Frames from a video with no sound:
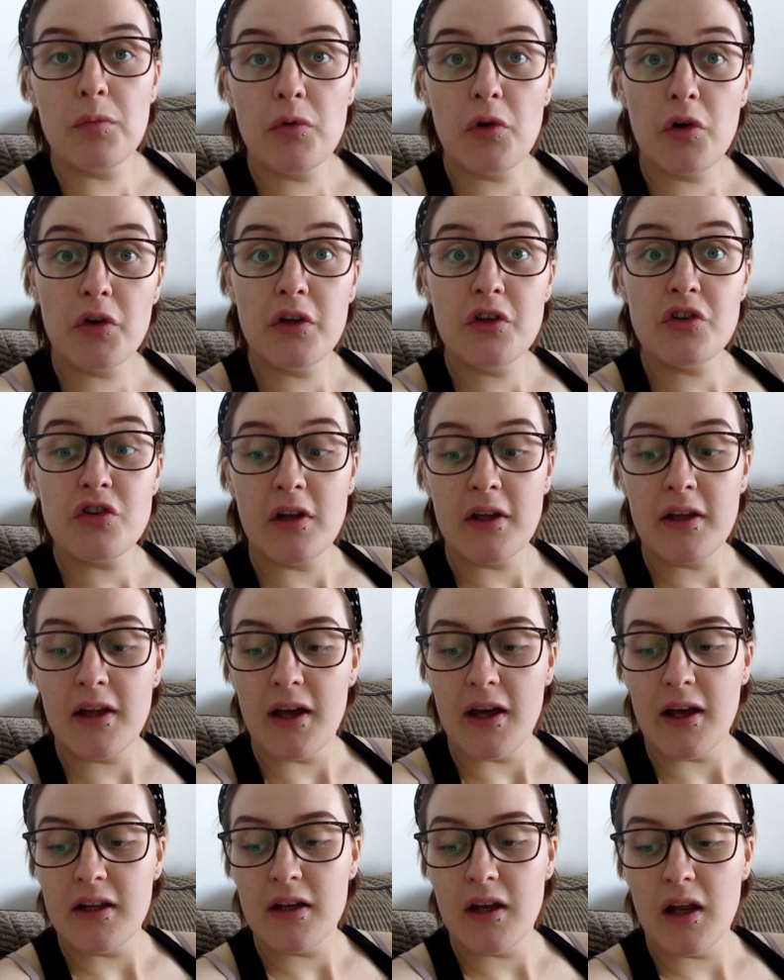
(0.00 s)
I'm going to drink
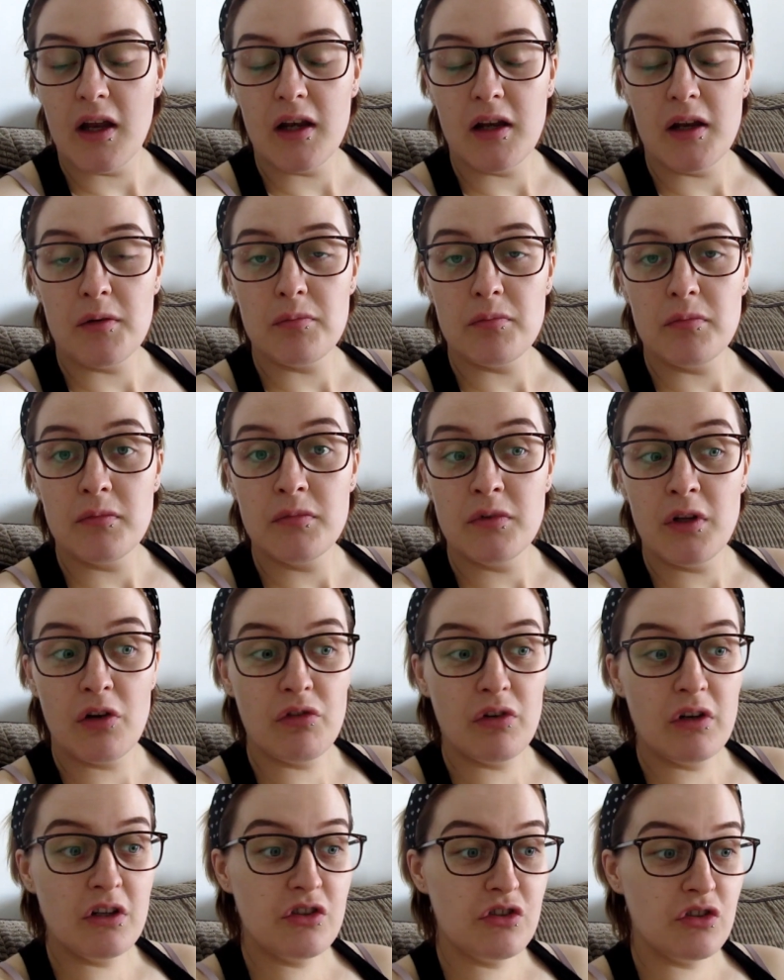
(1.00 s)
that and I'm
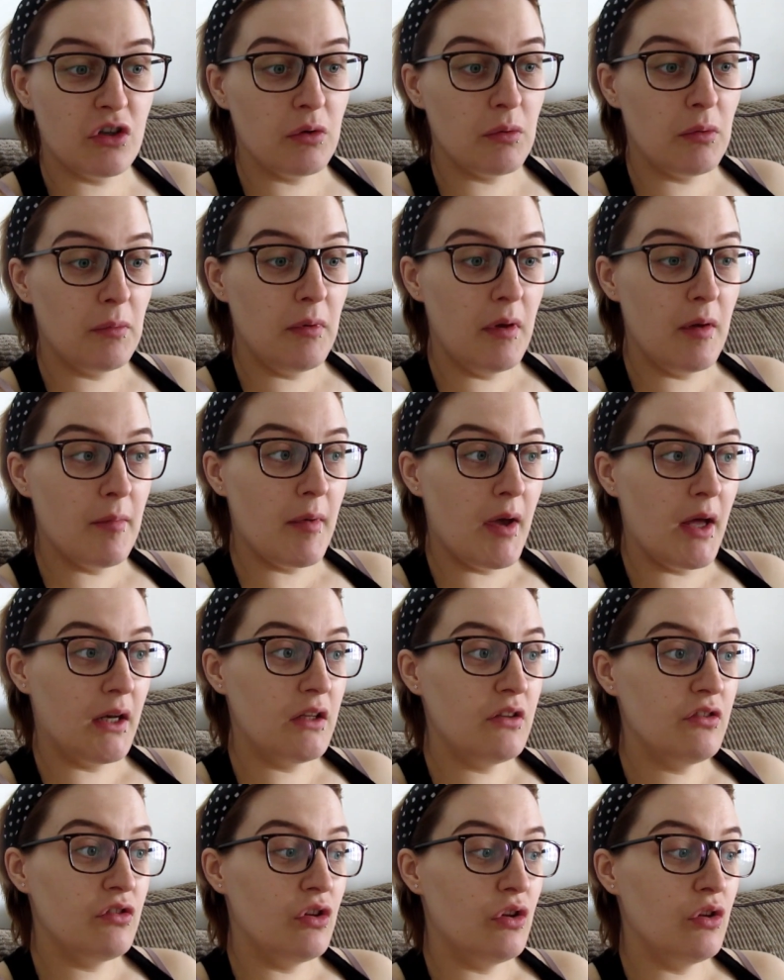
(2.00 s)
not really sure what me and
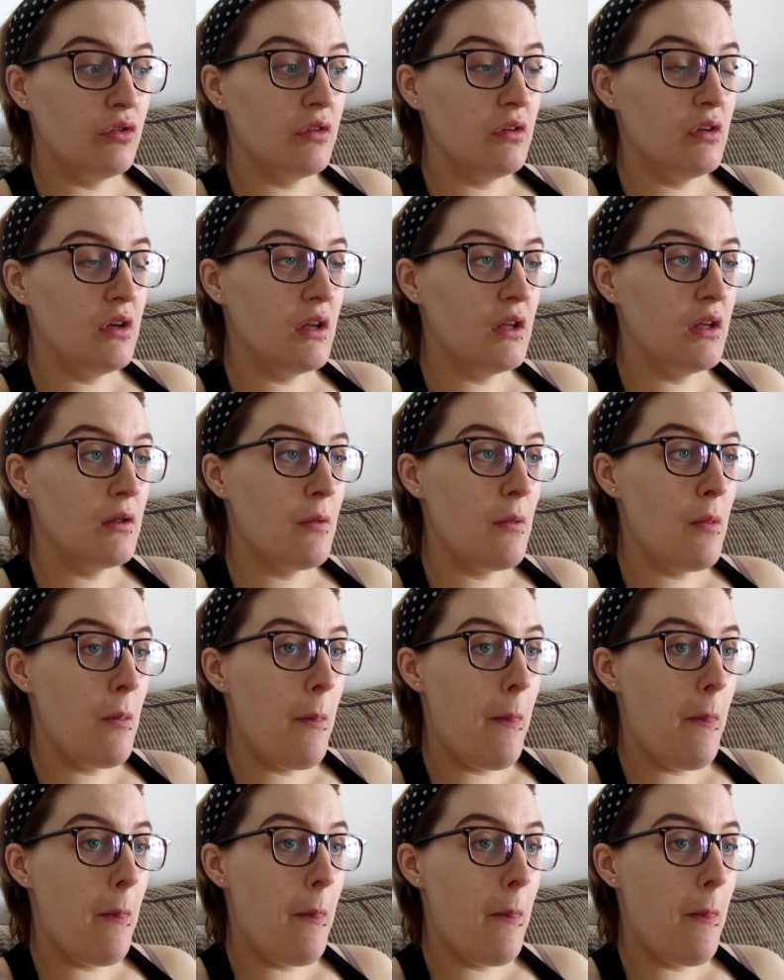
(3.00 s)
Manny's doing today.